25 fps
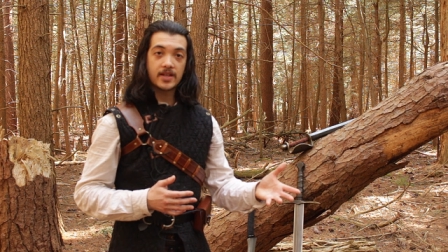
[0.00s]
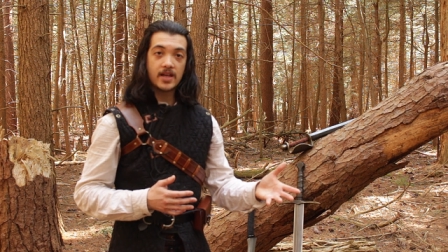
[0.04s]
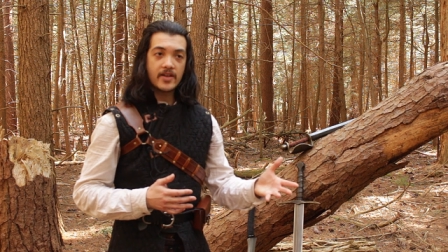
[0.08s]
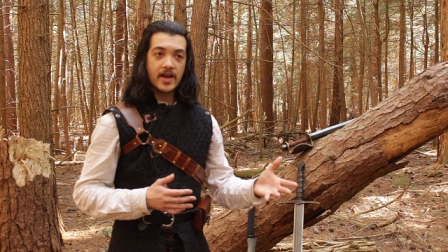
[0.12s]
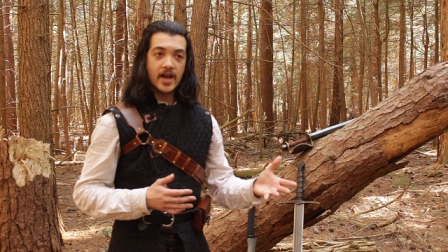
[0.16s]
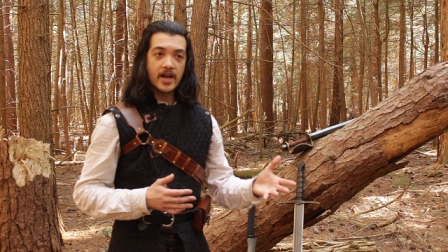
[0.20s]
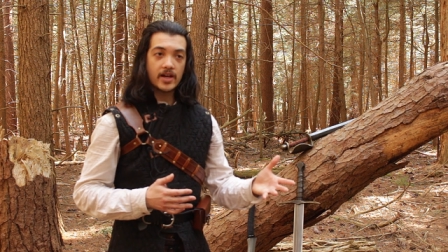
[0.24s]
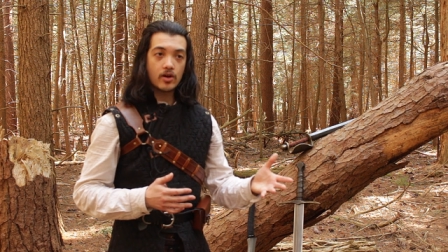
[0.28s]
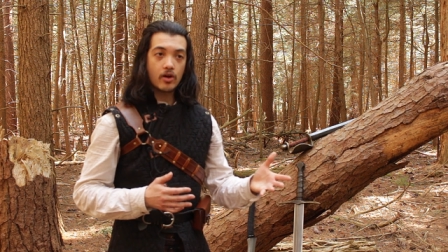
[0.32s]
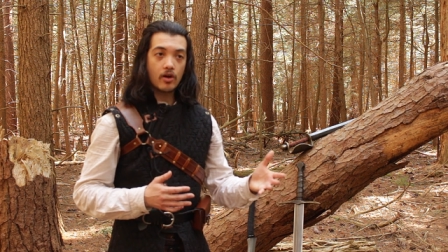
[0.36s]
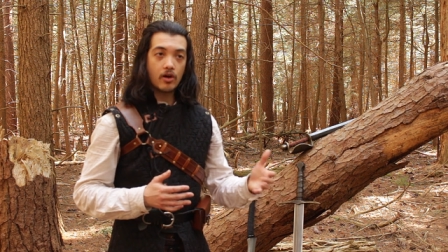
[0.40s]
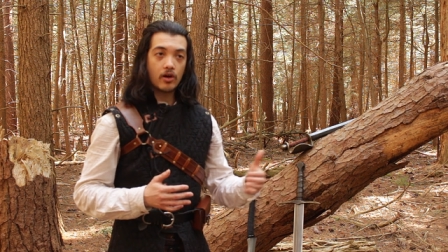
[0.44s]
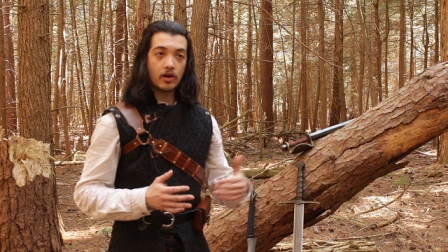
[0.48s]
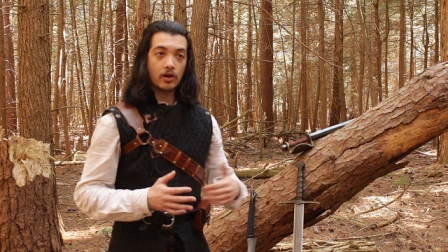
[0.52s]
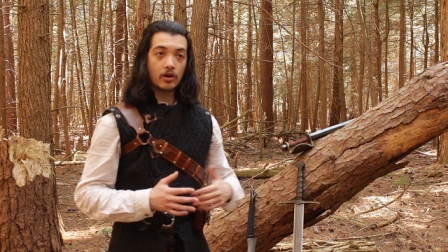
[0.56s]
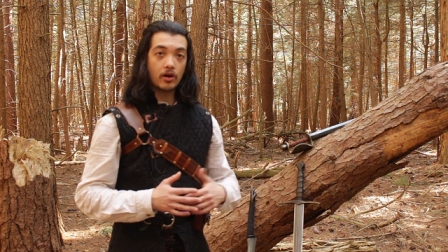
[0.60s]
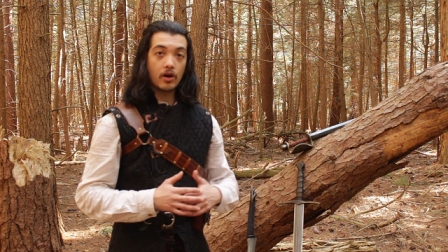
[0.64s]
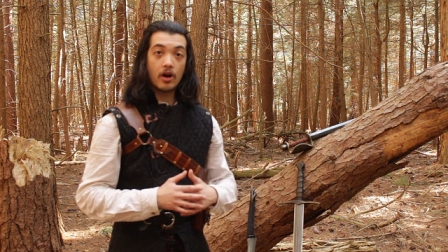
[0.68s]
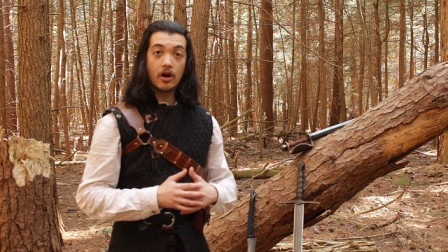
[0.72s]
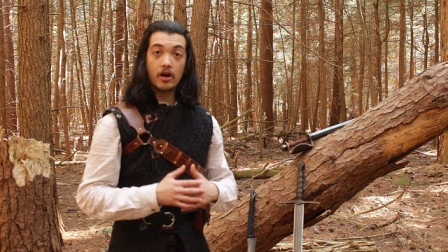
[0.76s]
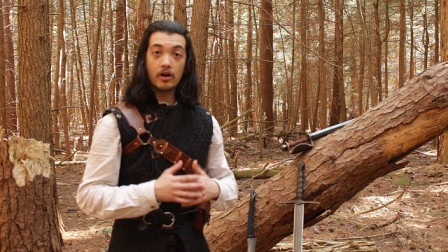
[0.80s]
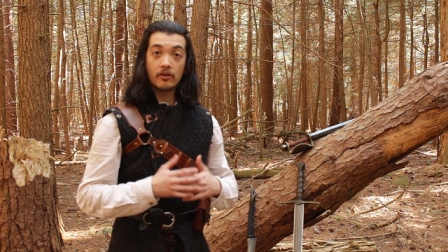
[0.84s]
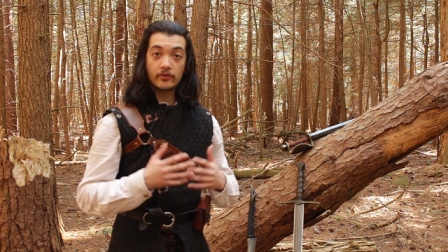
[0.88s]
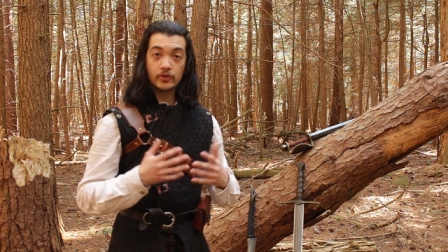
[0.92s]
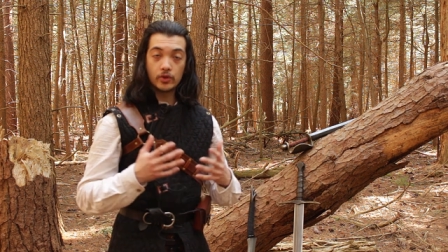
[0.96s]
that are
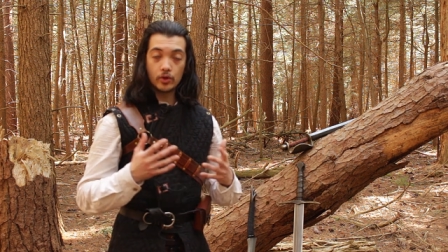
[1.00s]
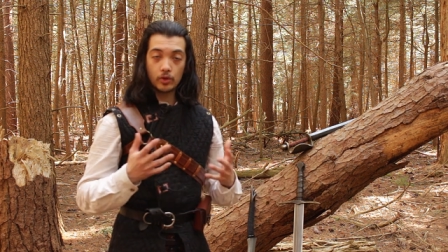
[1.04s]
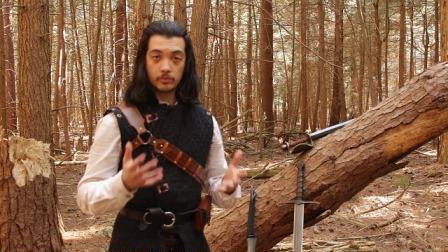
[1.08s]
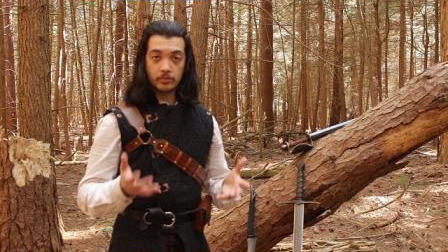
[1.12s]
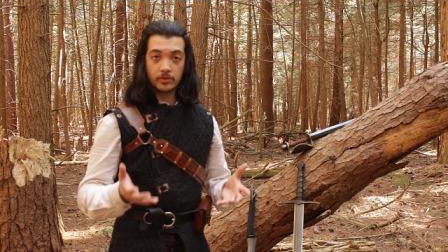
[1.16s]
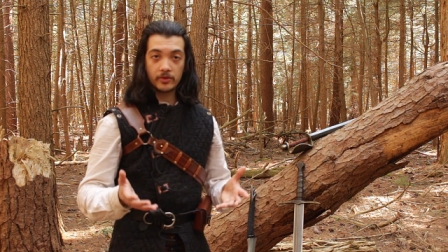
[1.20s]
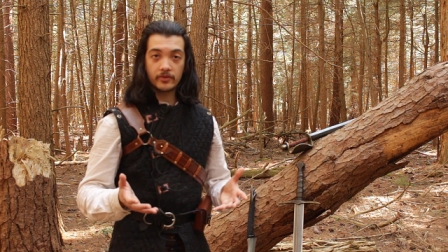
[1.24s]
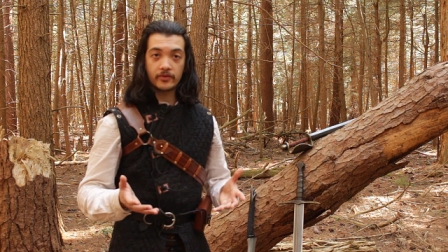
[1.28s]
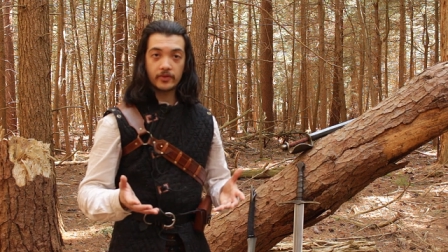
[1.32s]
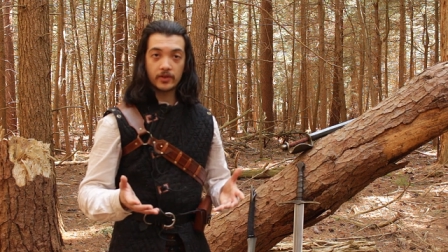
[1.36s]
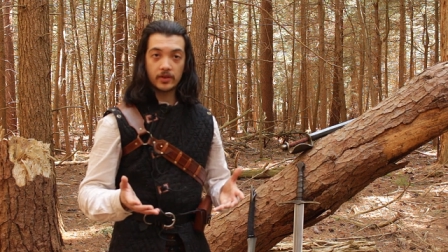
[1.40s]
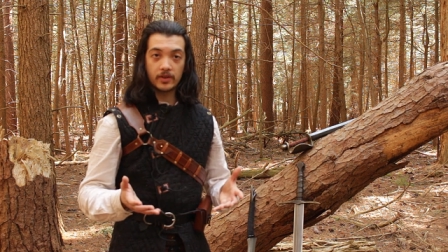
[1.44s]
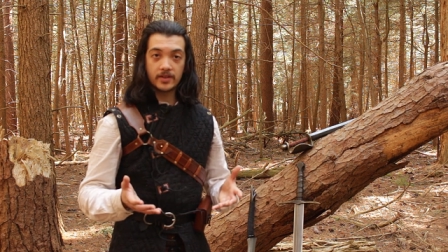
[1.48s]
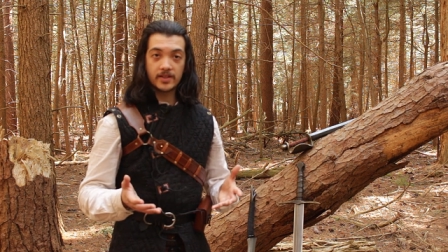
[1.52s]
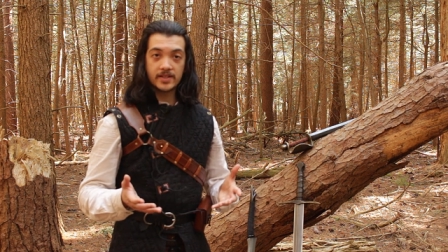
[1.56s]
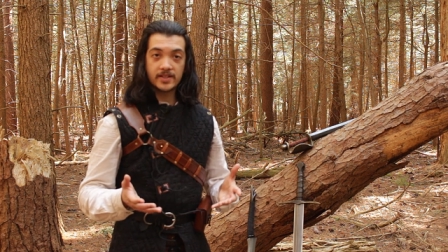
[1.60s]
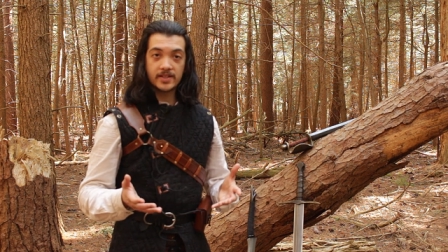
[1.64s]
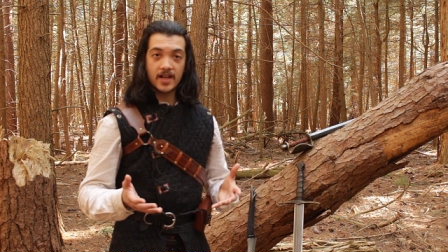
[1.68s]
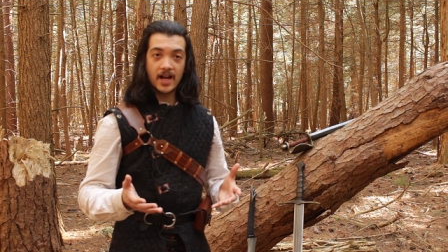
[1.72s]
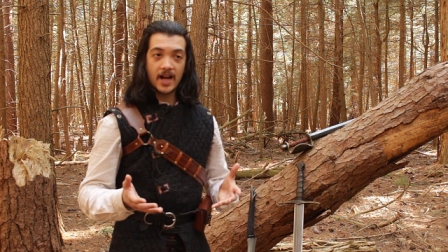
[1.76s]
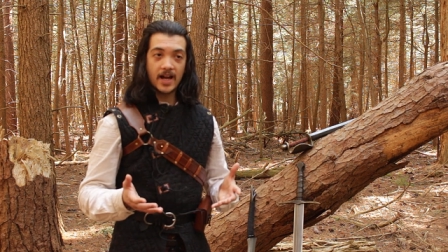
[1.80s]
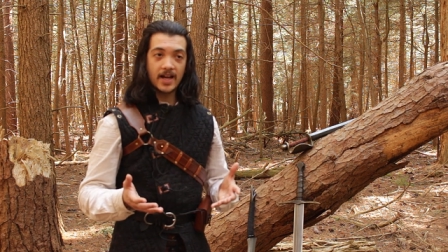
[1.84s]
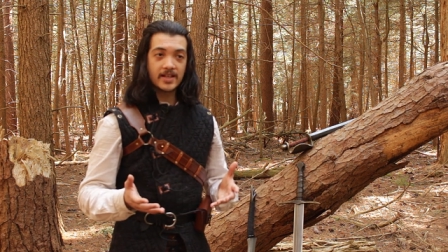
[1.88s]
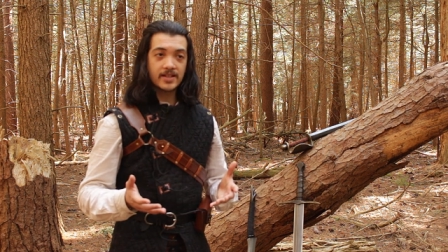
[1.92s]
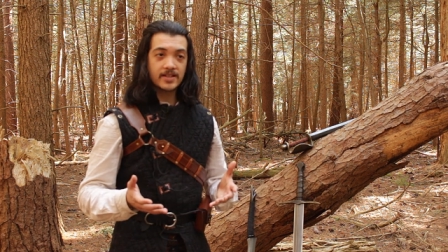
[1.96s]
of your preferred
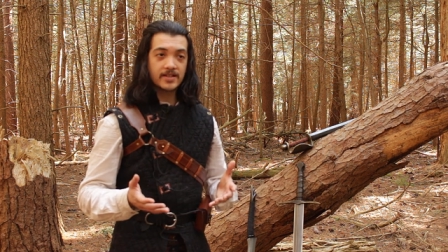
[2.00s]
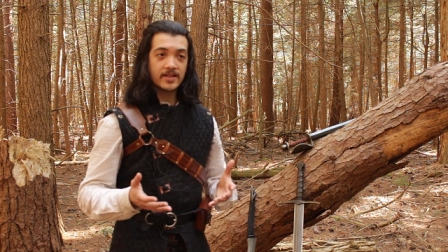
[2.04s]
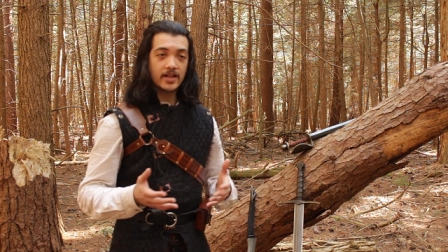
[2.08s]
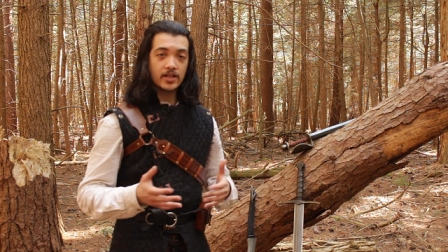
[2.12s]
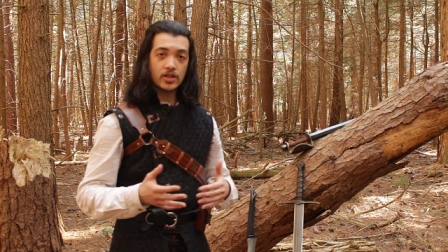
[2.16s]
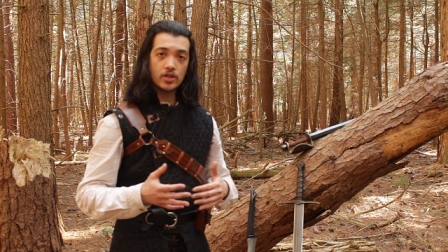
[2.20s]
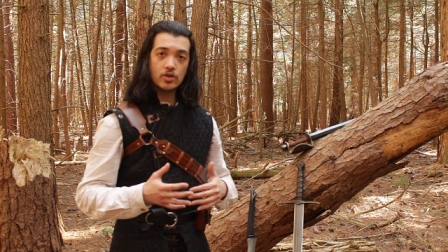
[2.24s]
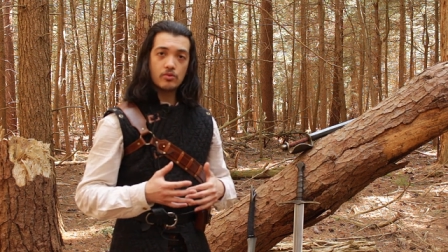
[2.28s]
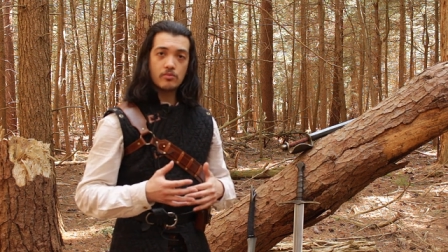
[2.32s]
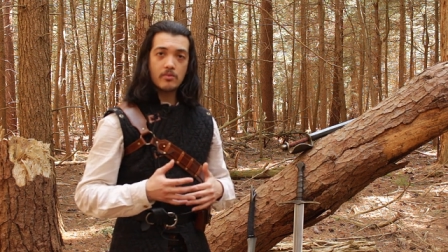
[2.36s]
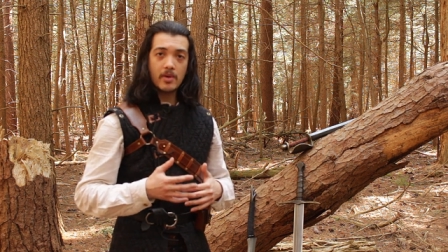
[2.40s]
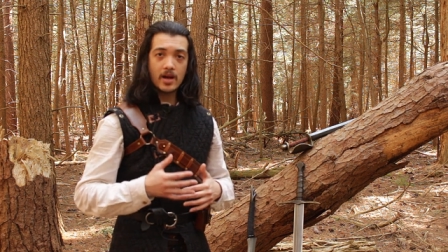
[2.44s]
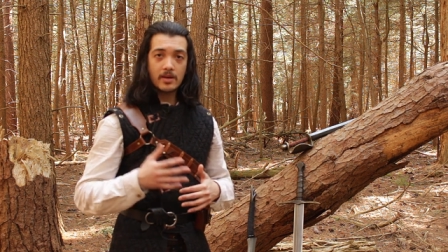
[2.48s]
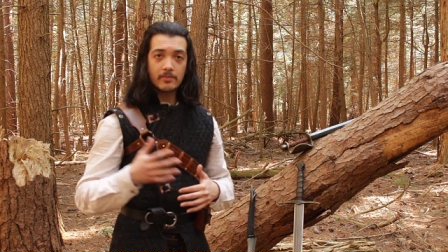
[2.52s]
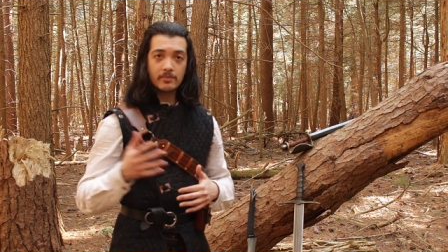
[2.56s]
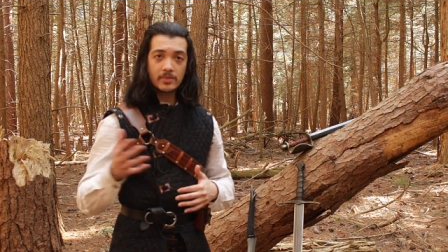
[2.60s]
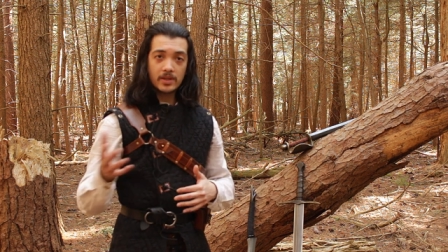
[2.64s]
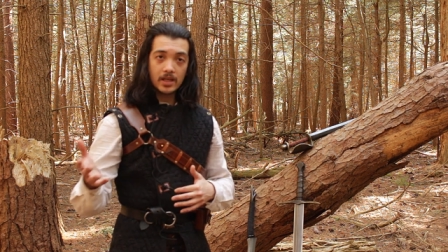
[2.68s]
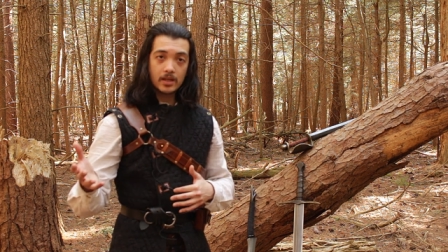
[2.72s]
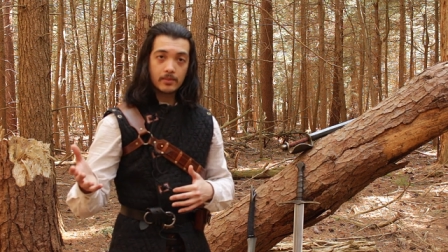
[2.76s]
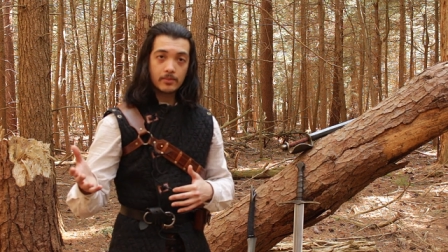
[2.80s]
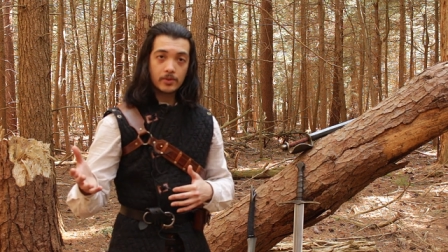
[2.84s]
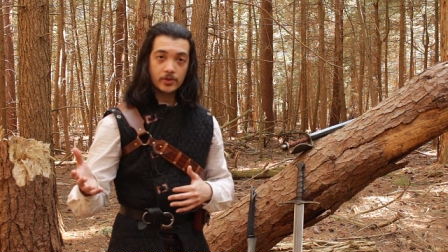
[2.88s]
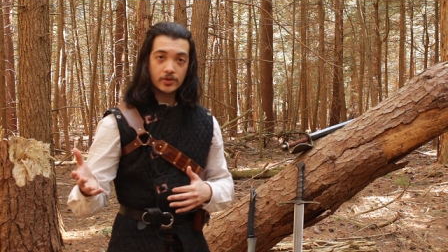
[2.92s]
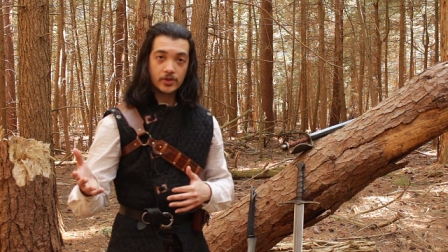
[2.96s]
size that you might
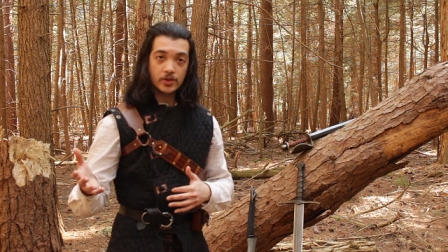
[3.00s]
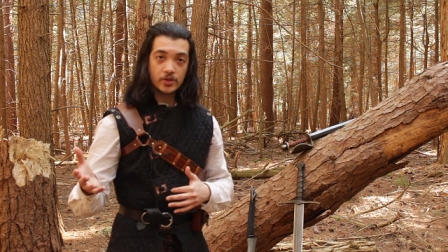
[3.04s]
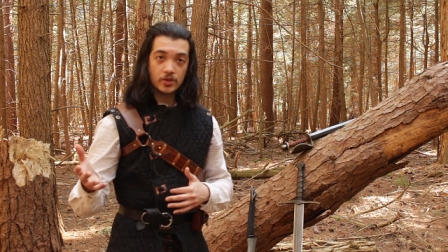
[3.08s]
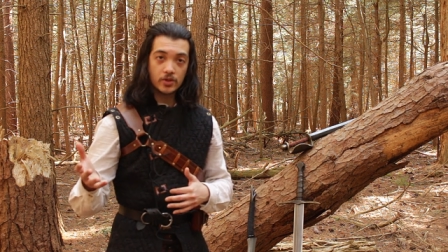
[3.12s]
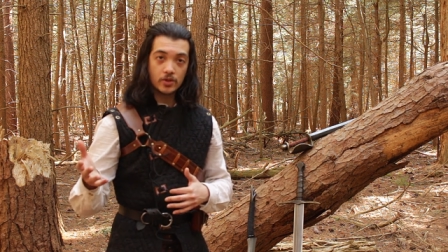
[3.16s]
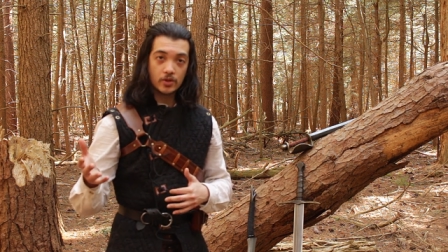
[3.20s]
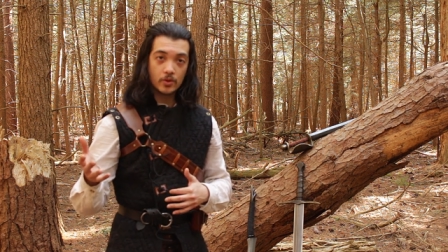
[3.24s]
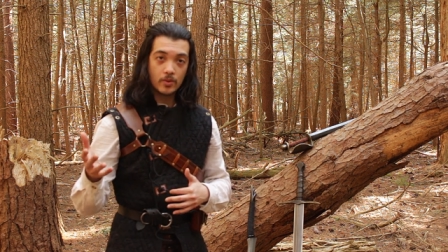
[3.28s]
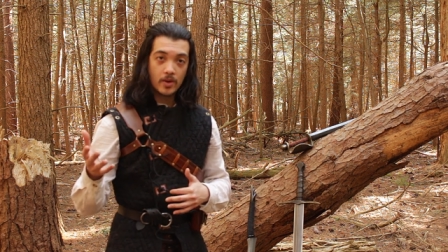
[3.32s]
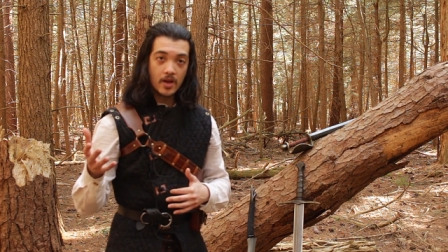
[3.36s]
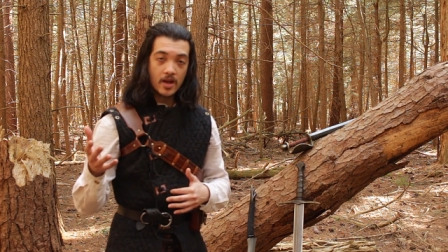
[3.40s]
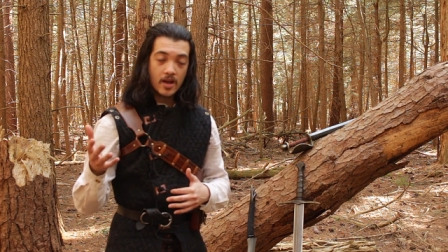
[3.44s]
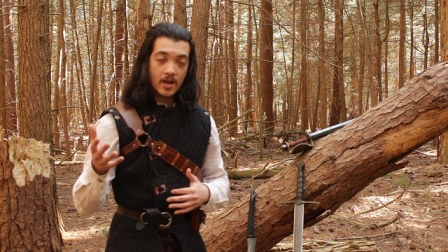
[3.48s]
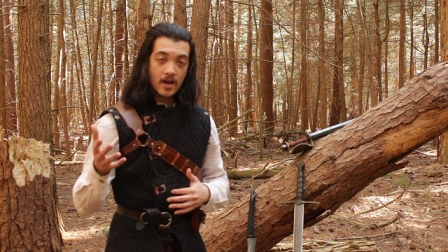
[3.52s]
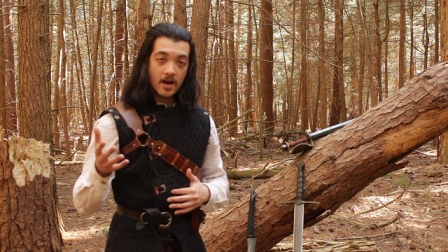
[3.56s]
be able to